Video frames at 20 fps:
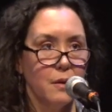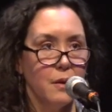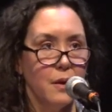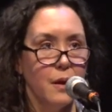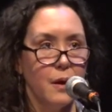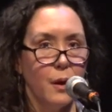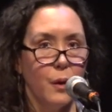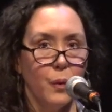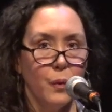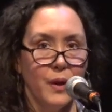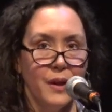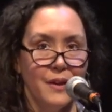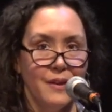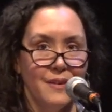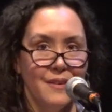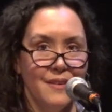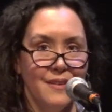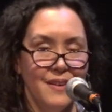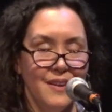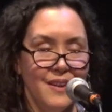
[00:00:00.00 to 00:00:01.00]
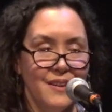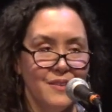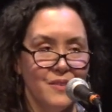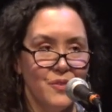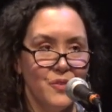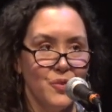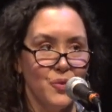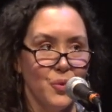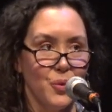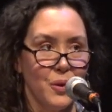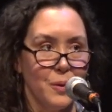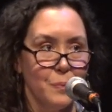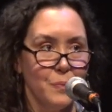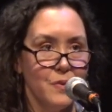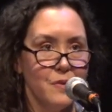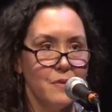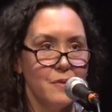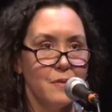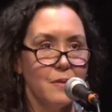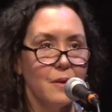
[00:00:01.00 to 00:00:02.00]
in
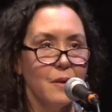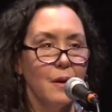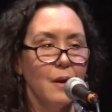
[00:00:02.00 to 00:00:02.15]
storms